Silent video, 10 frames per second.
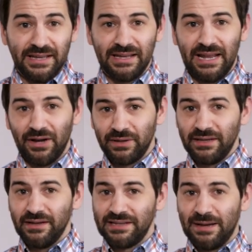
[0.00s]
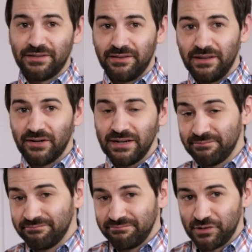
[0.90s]
and how we adapted their
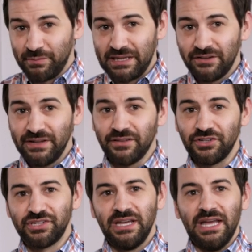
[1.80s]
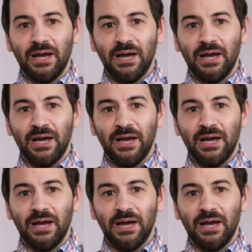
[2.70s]
speaking of English.